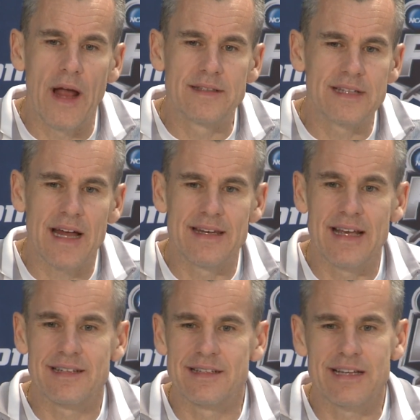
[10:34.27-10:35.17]
It's not
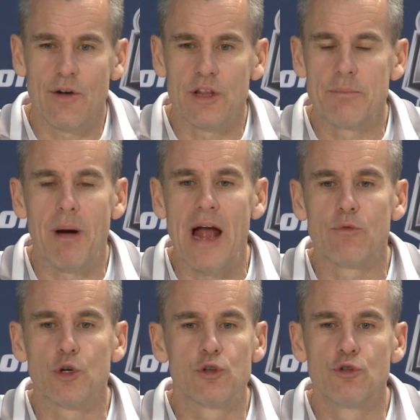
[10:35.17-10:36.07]
necessarily by
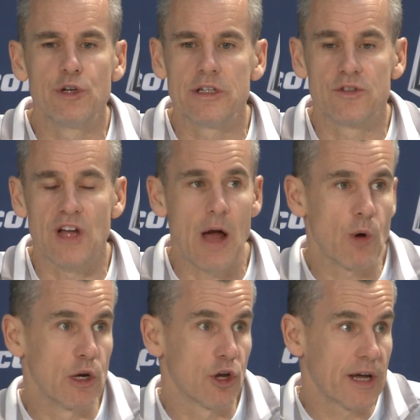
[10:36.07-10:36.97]
recruiting design
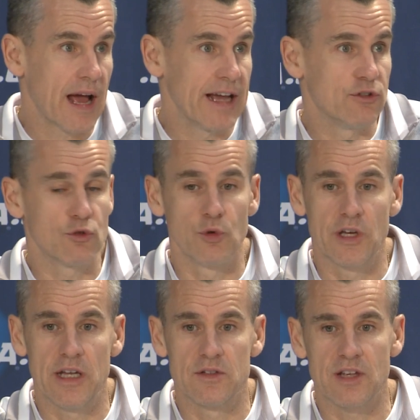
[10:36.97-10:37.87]
where I look at a high school
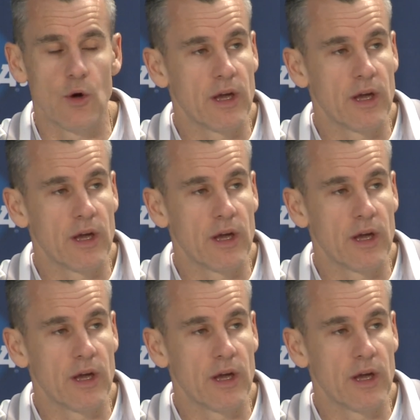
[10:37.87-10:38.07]
kid and say,